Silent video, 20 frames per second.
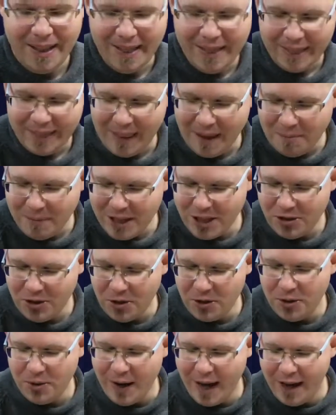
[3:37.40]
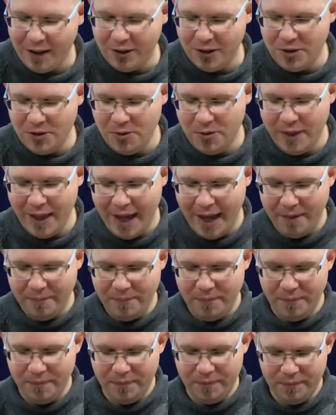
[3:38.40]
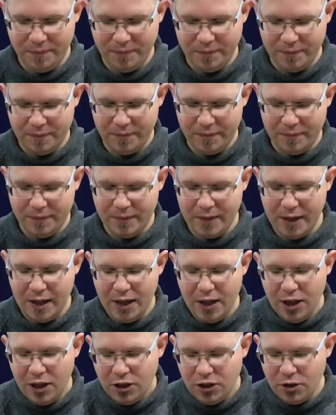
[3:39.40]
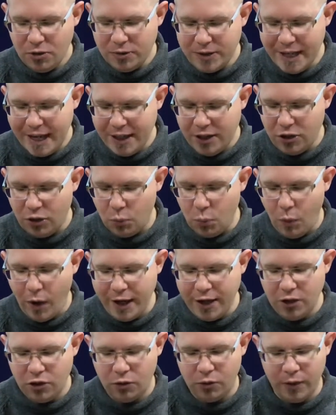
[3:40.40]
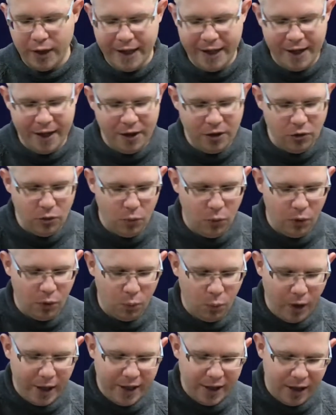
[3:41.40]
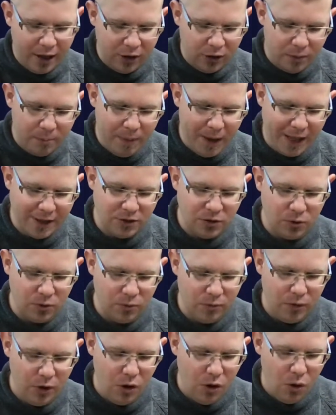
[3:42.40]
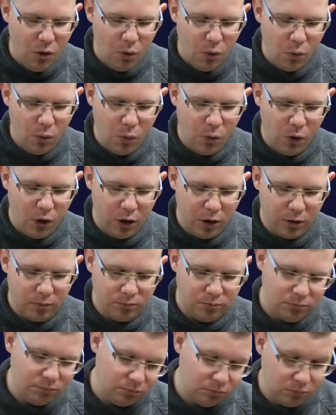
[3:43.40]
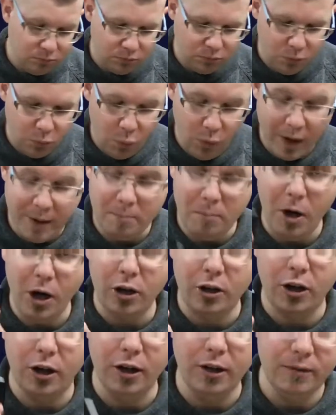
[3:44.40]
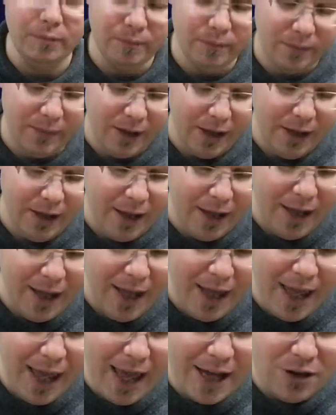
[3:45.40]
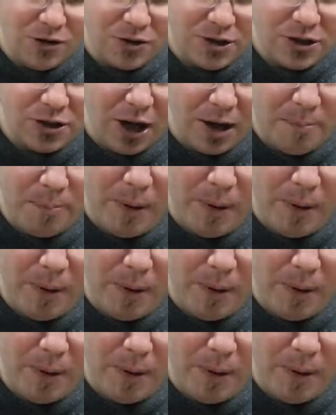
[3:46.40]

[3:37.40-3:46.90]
Let me show you how to do that. You'll take your white crayon or white colored pencil or white marker, and you'll start by